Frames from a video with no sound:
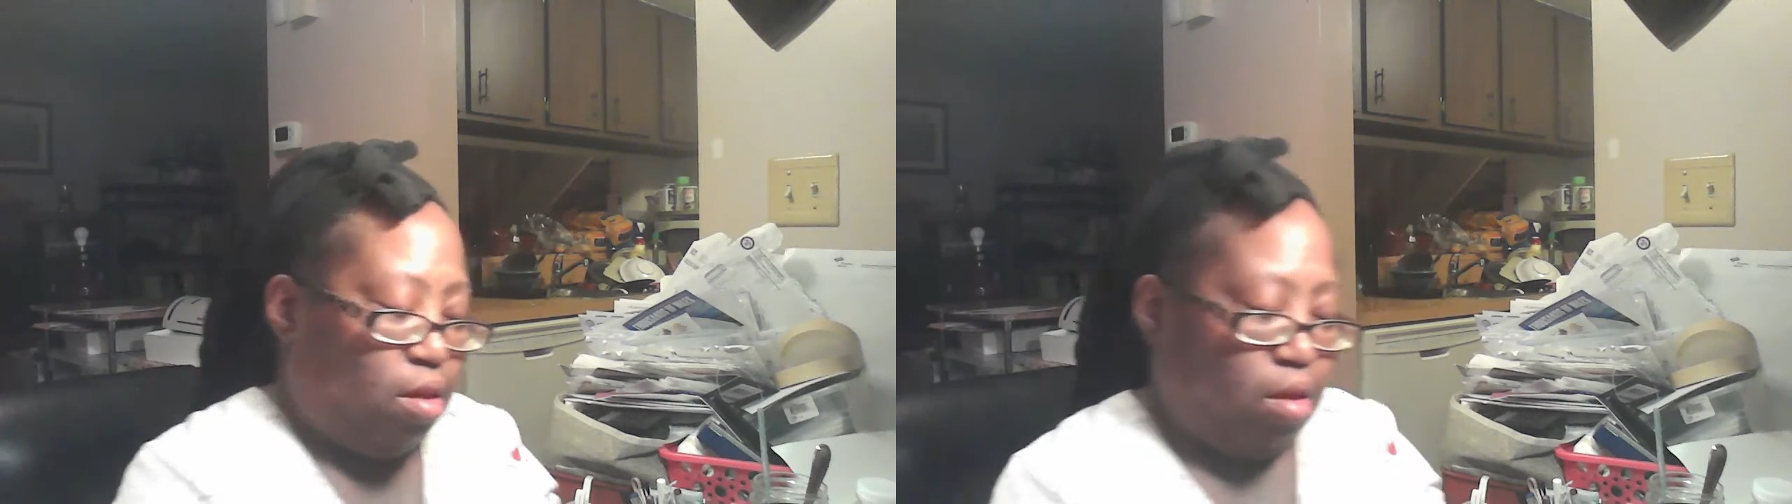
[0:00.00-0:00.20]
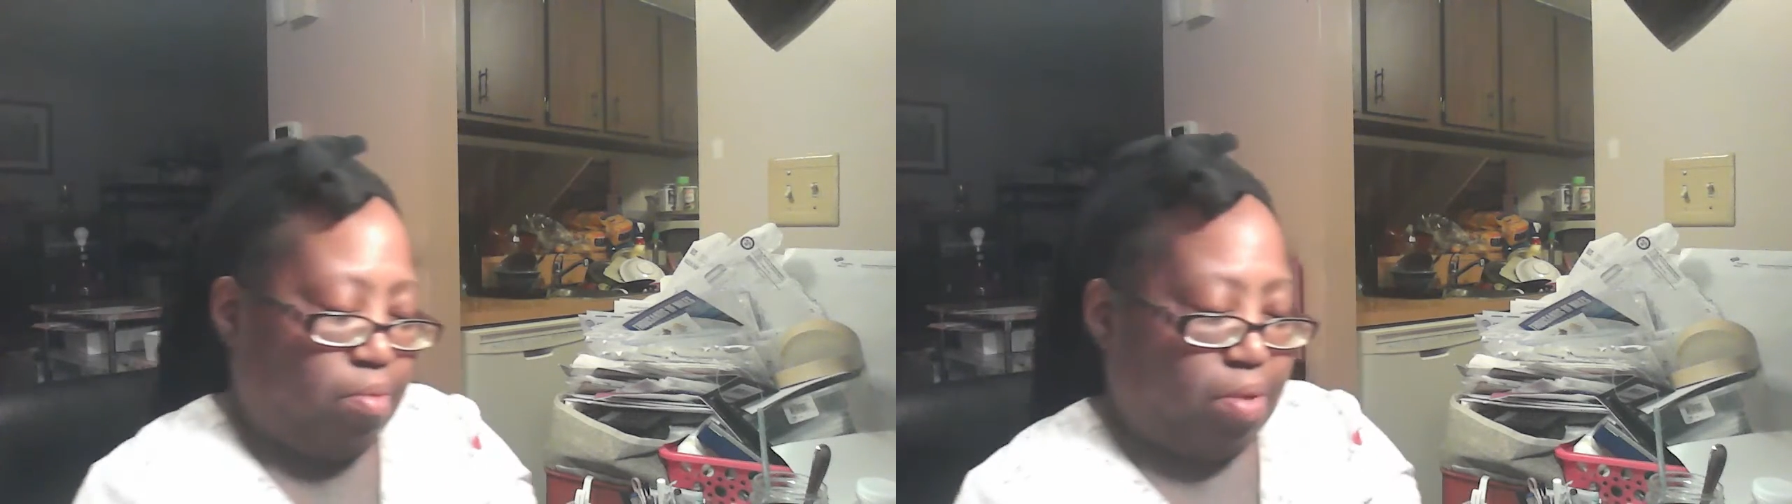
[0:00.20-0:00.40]

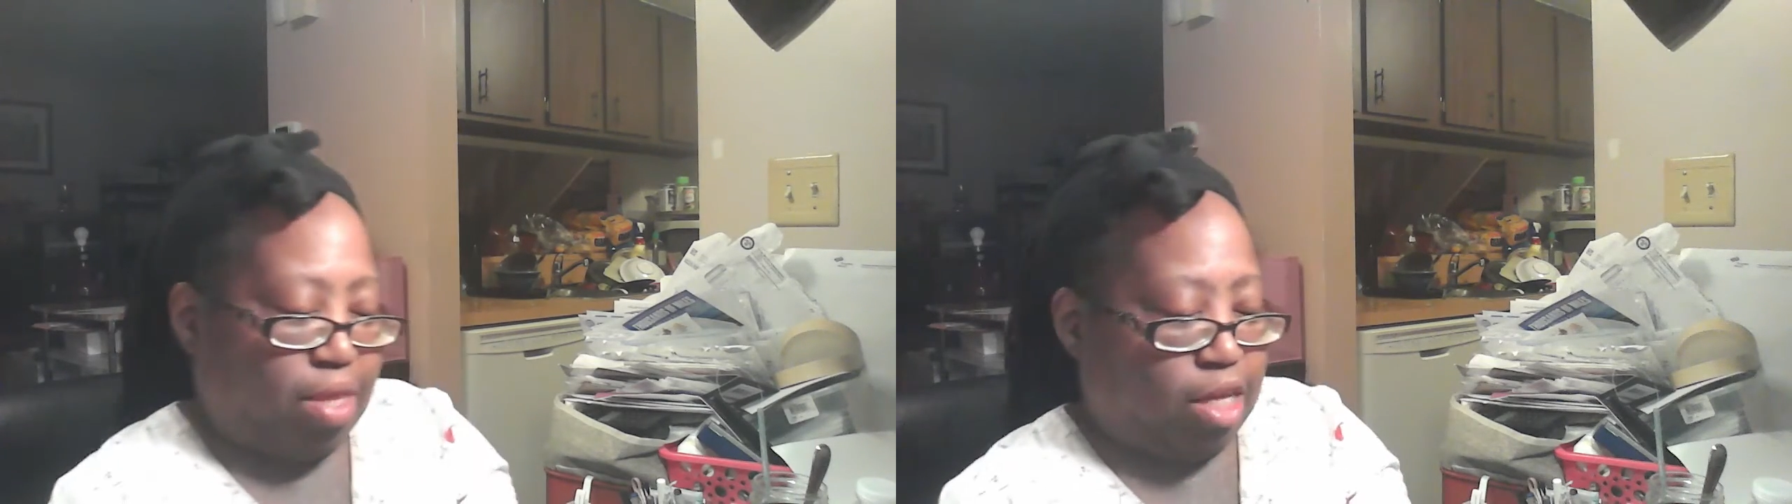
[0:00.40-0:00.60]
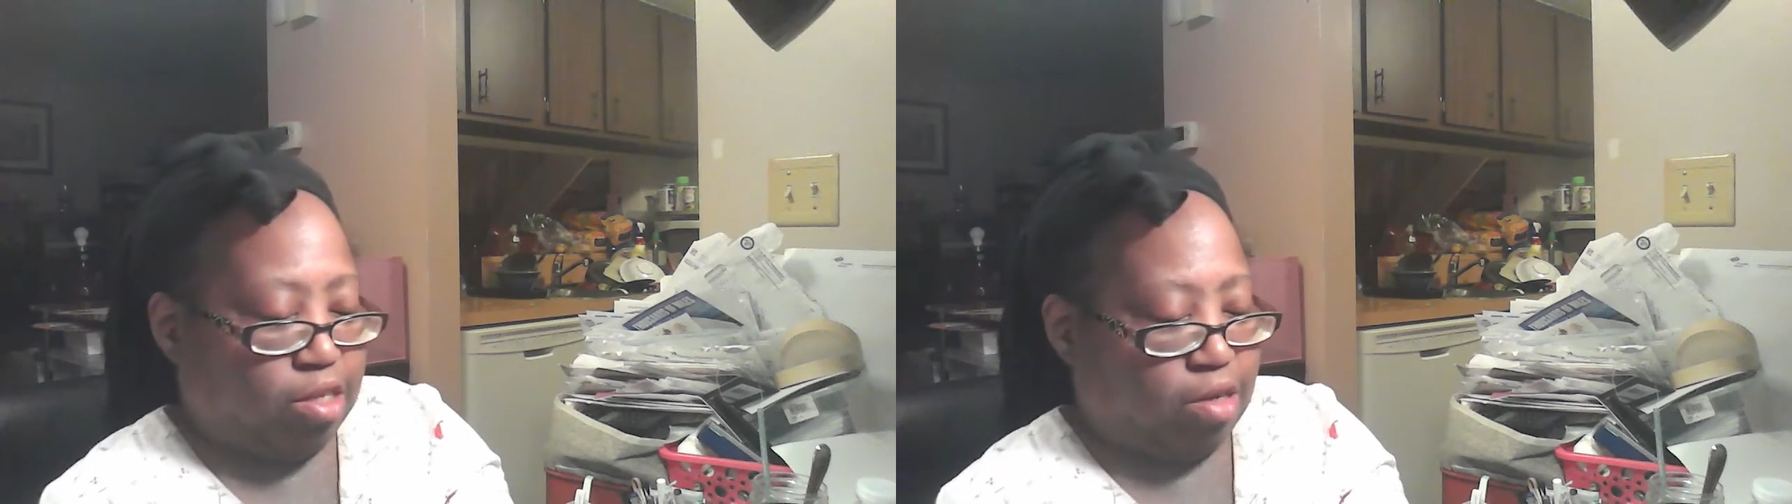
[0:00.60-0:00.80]
but
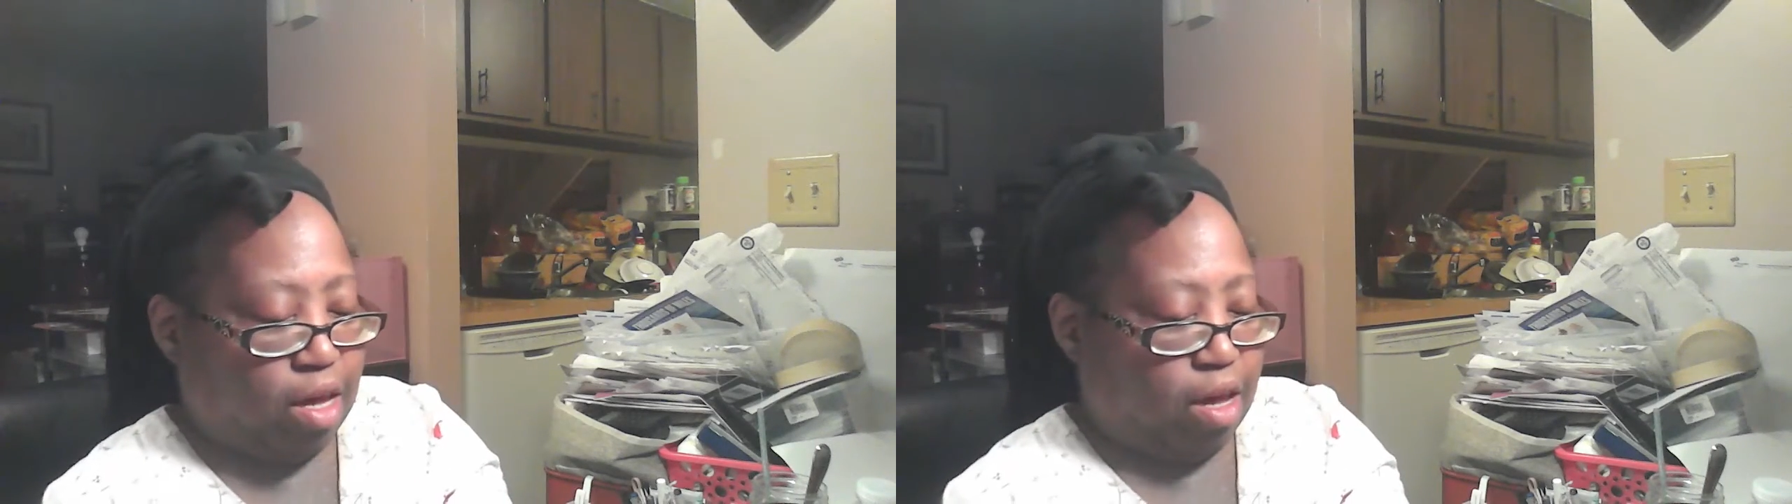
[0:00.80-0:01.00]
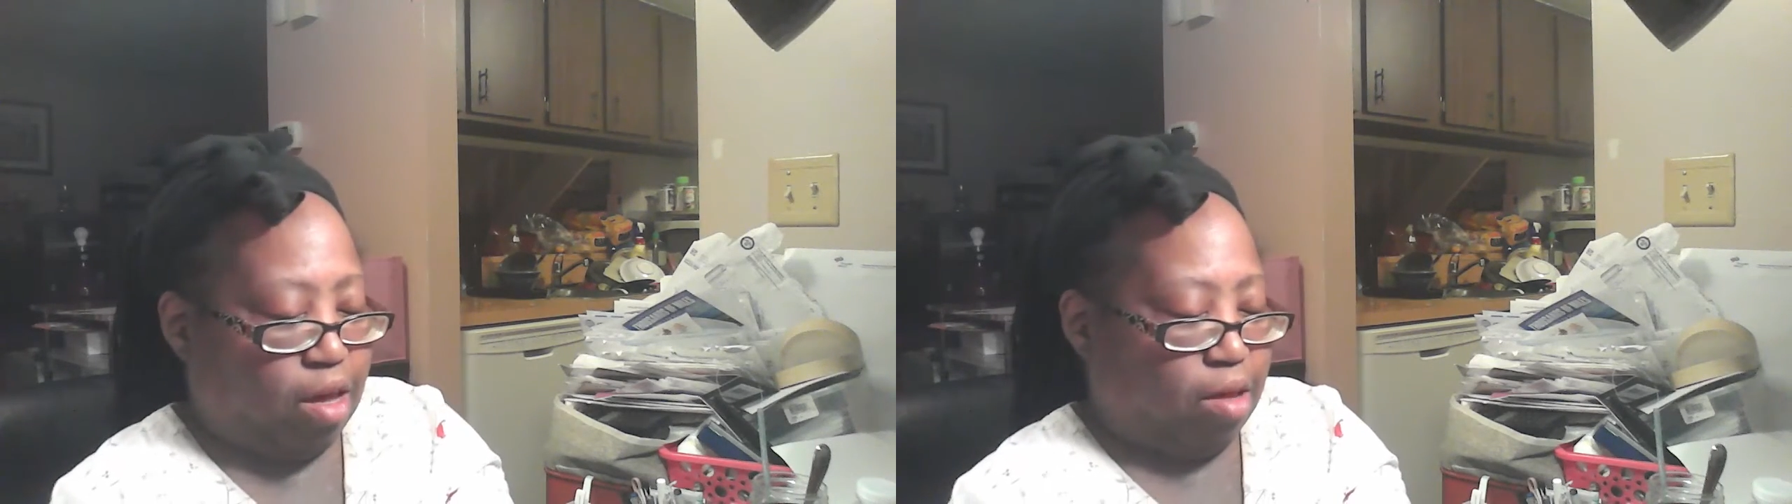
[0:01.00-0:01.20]
that's
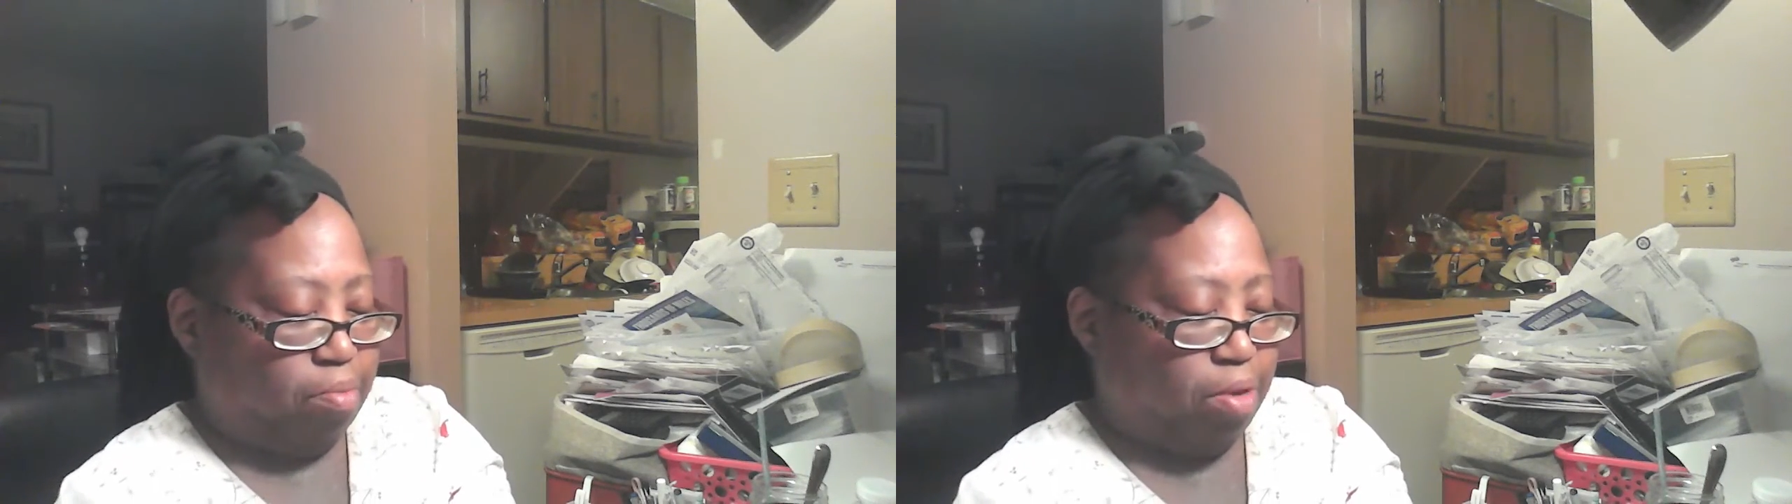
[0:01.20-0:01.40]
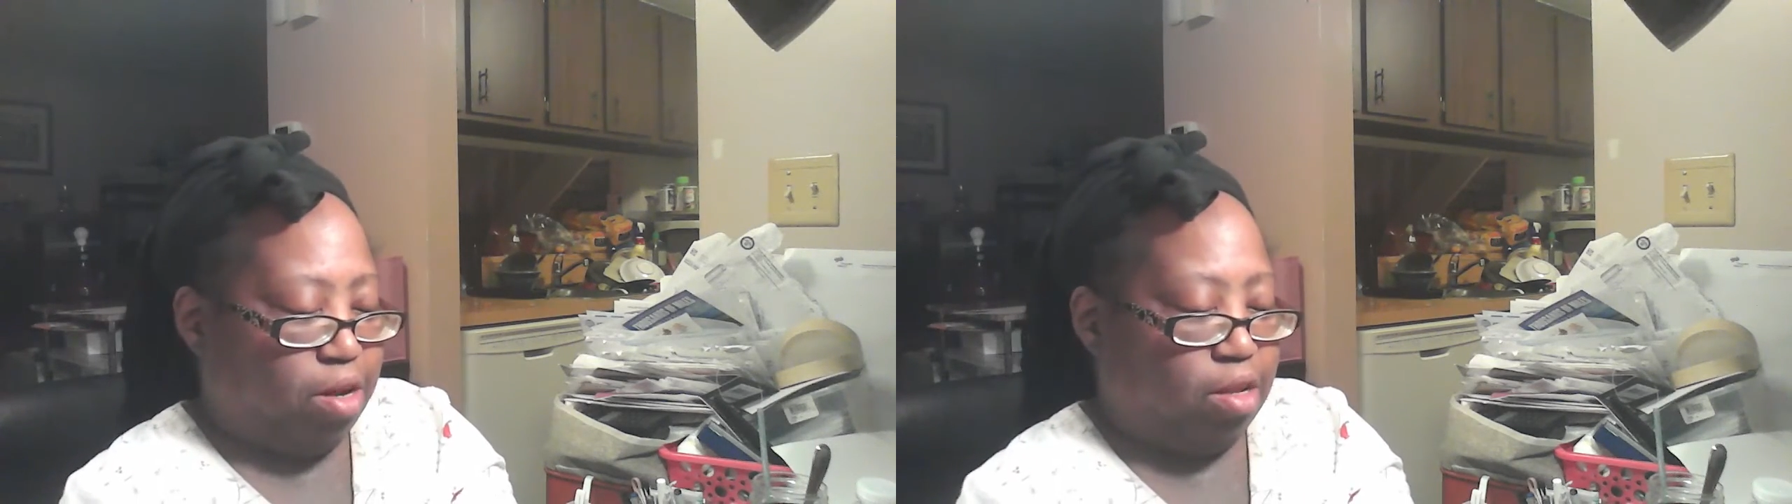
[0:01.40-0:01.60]
okay. Better